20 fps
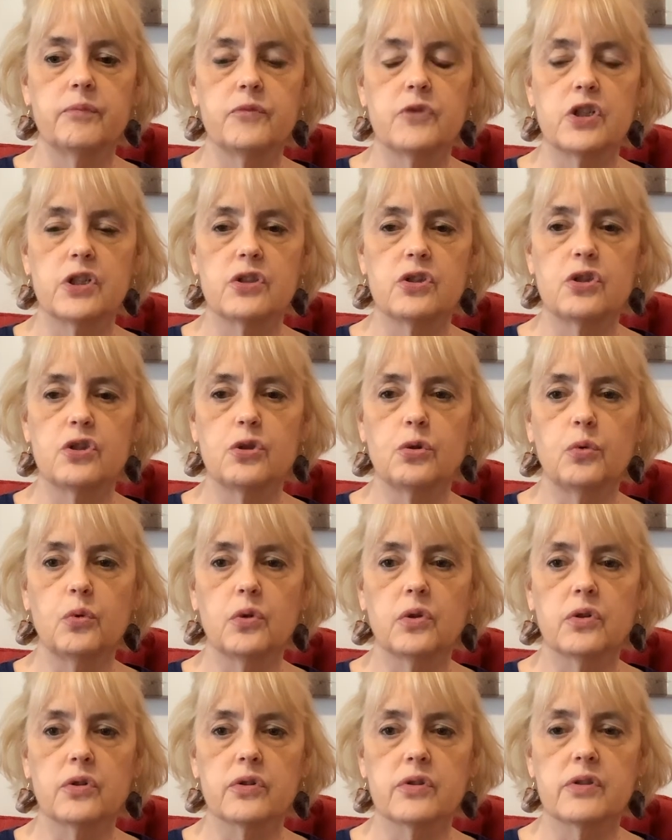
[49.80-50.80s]
just
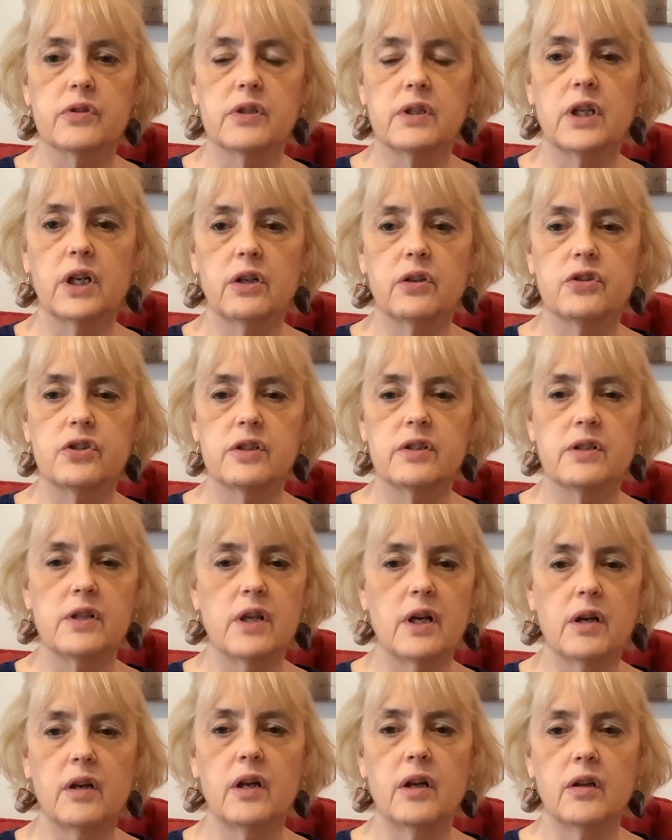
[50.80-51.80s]
tools, just
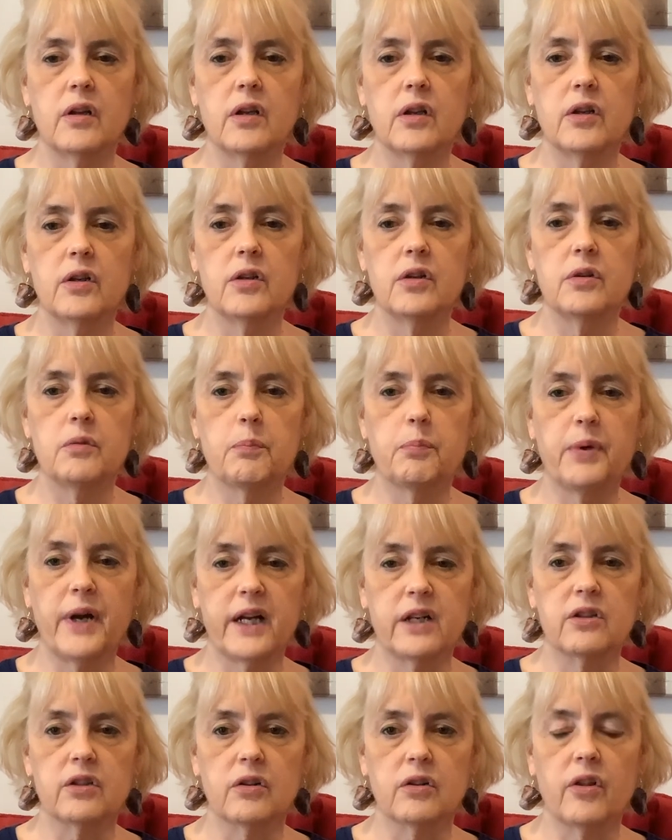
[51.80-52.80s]

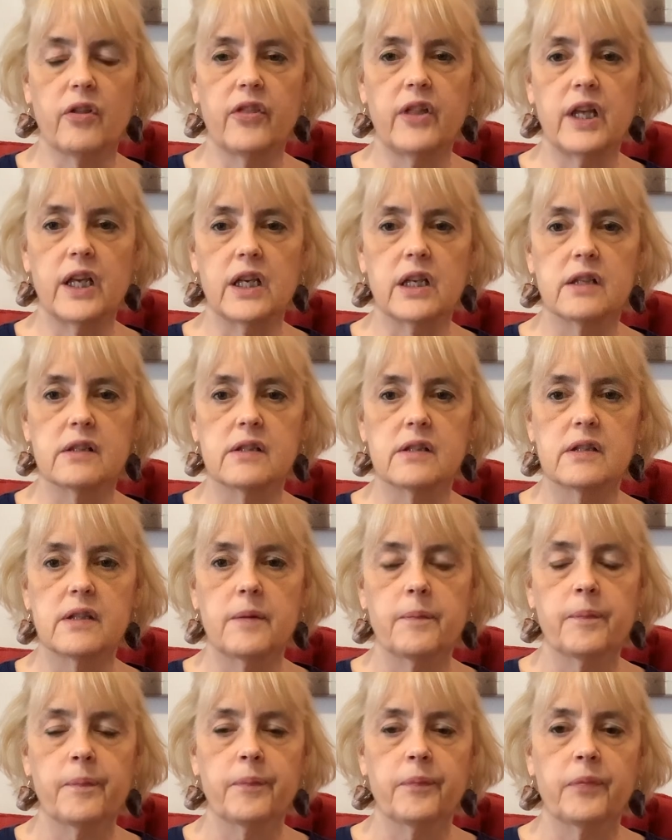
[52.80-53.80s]
practical things.
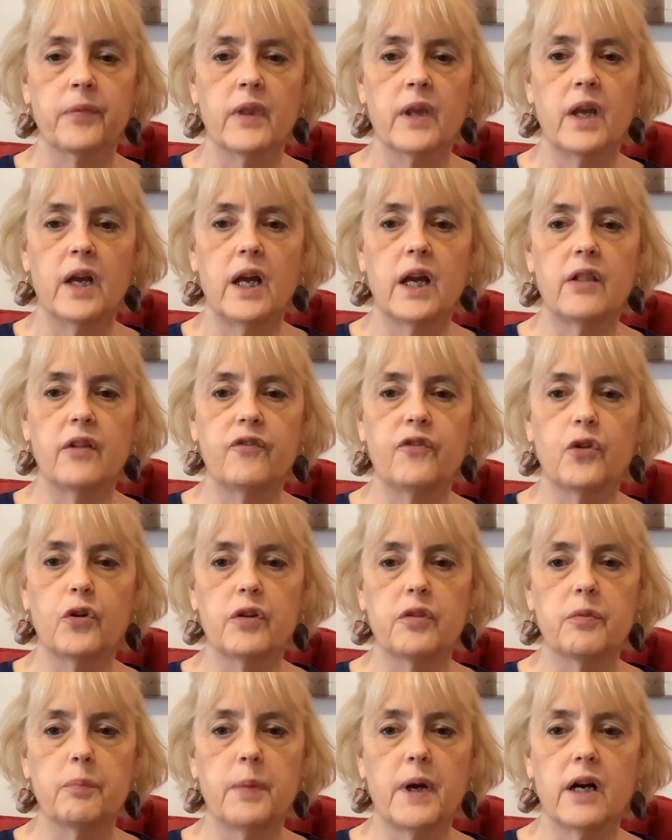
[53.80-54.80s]
And the
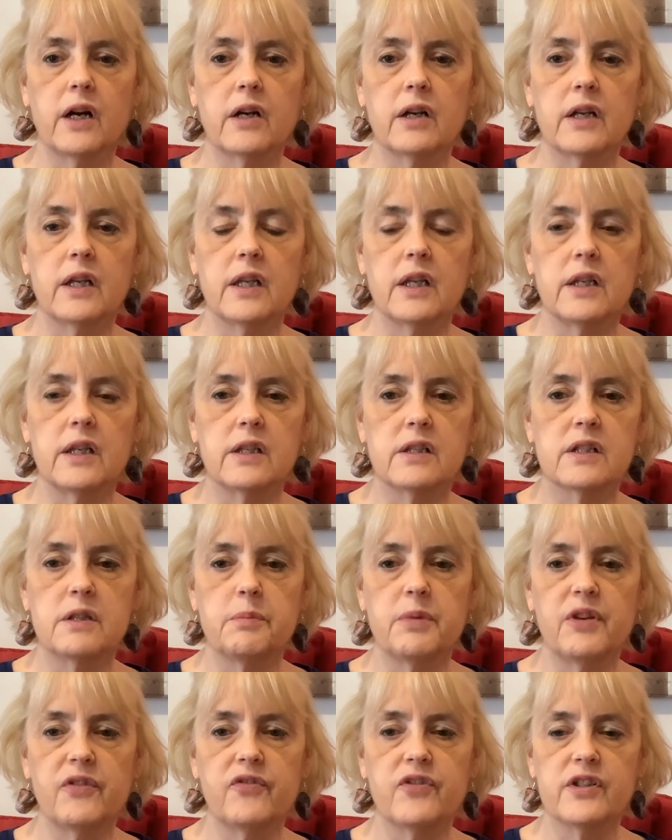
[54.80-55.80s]
fourth part is to
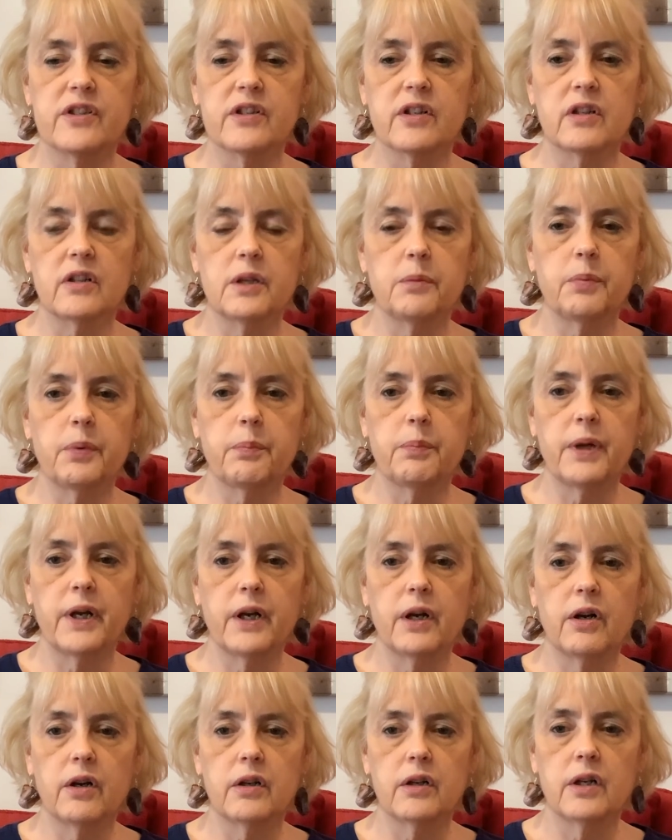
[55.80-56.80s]
be physically
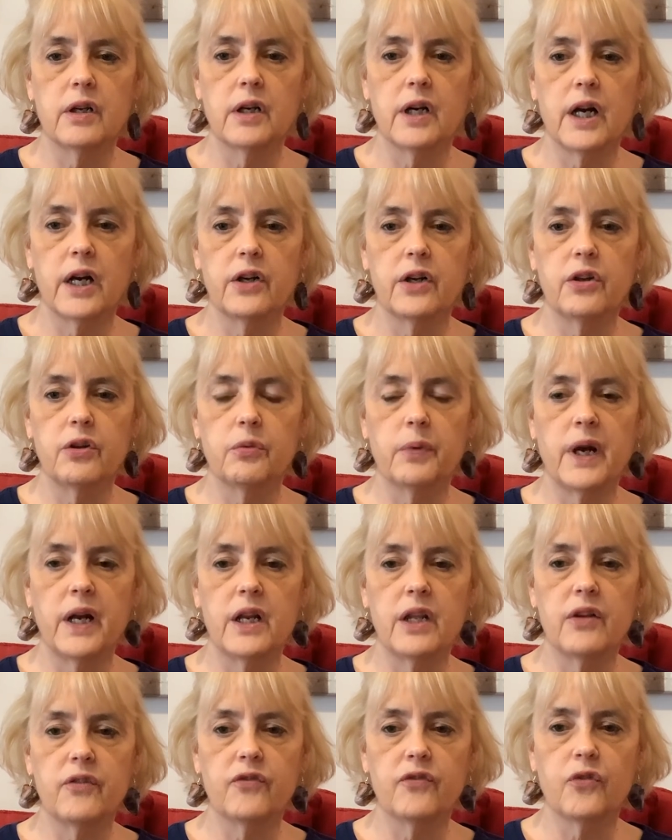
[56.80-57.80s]
prepared. Are you
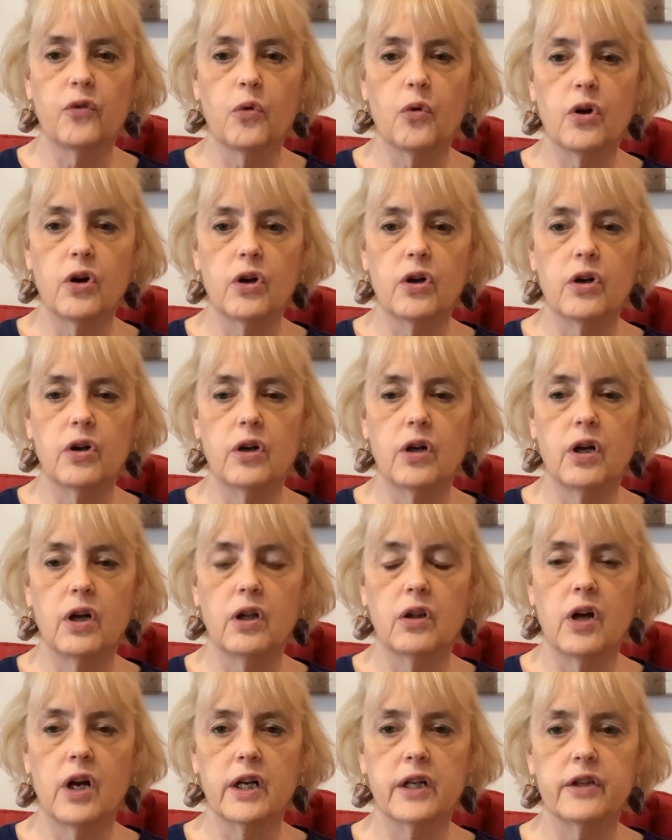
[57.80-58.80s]
ready for a
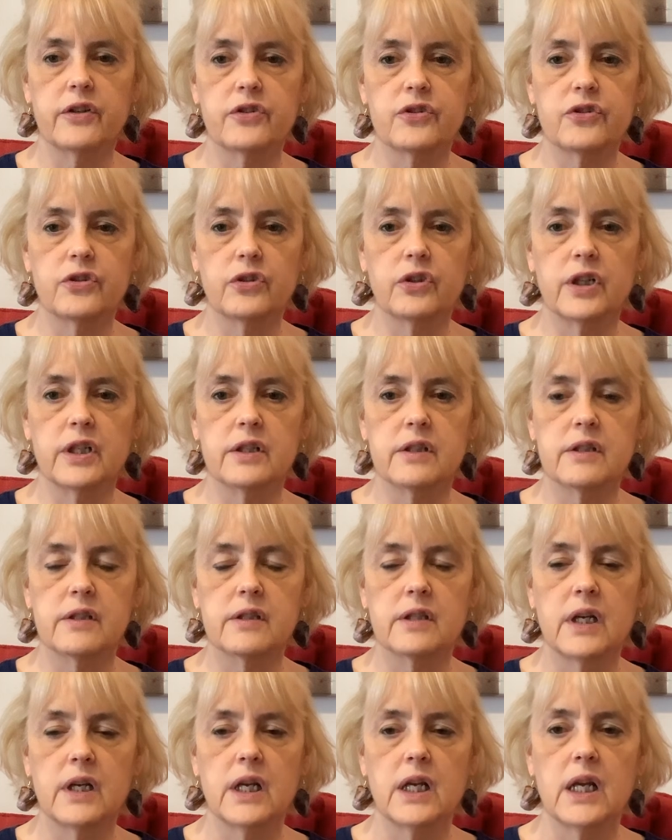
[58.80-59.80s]
long
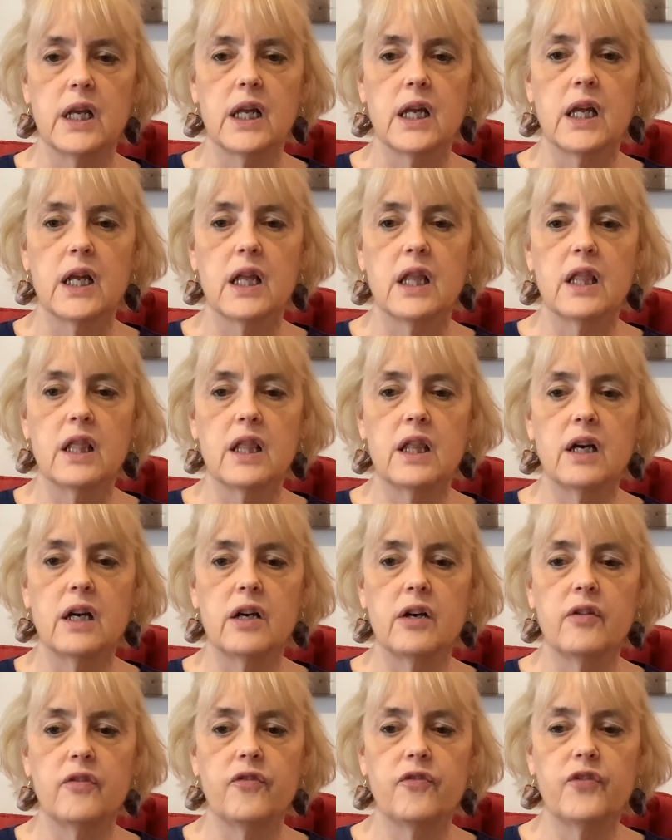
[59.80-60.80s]
endurance?
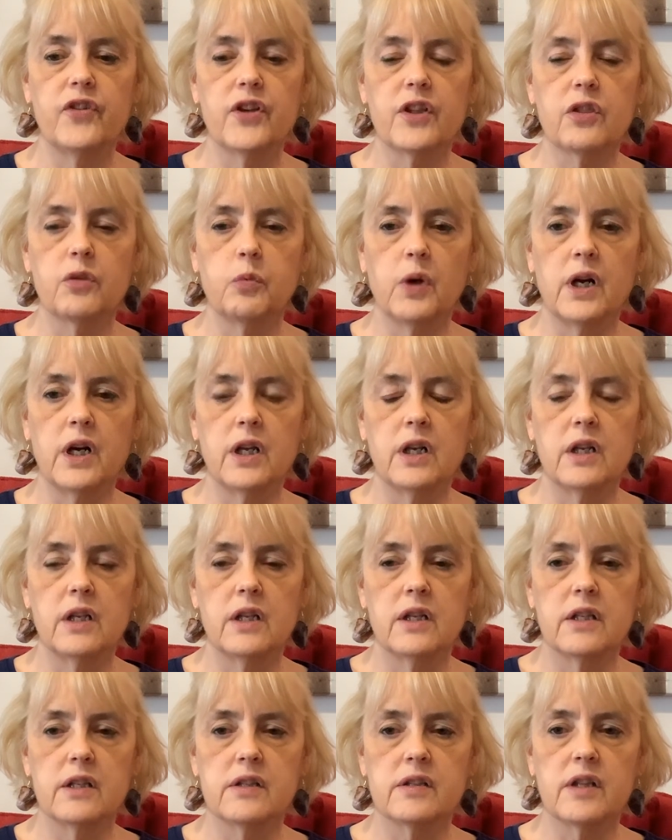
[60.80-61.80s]
The fifth one
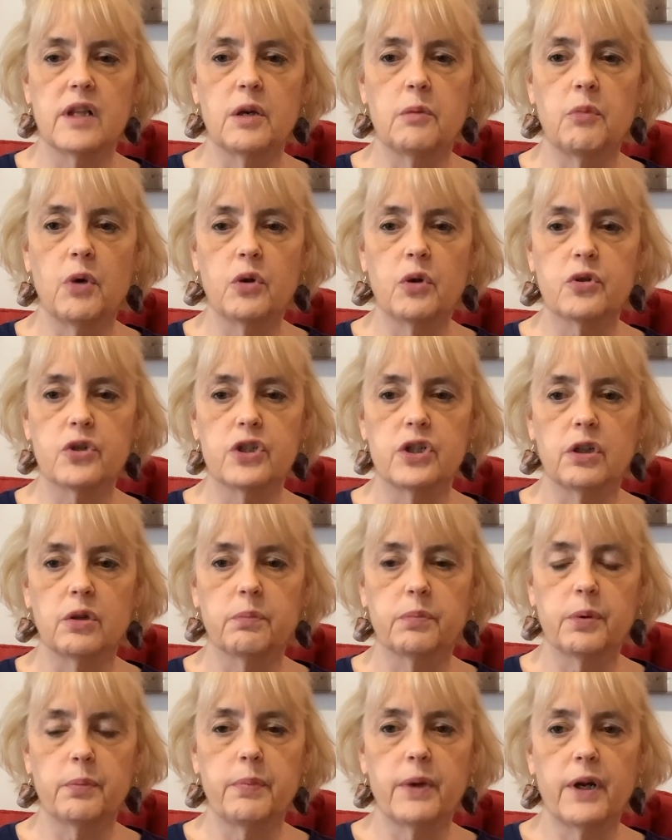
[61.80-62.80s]
is the emotional
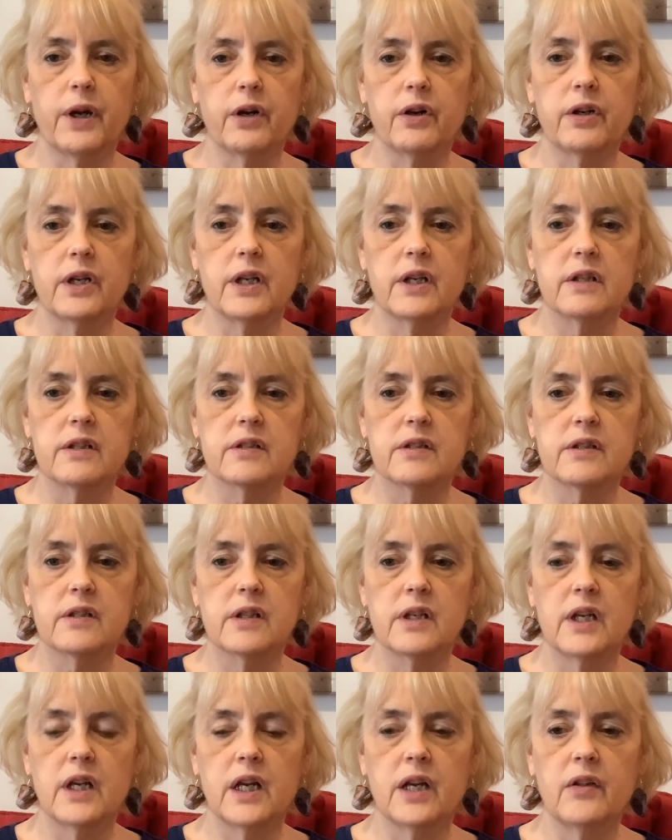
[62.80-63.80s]
preparedness.
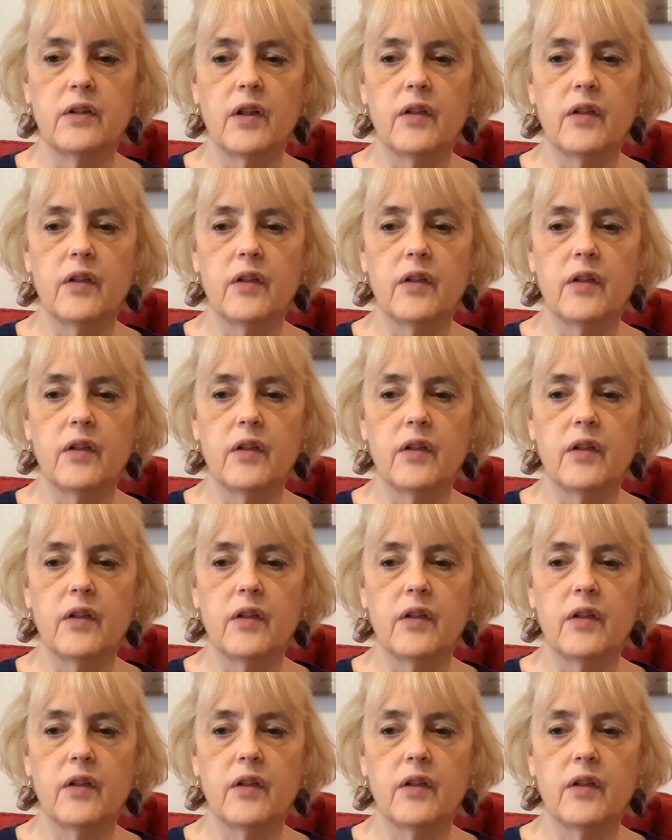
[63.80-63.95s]
And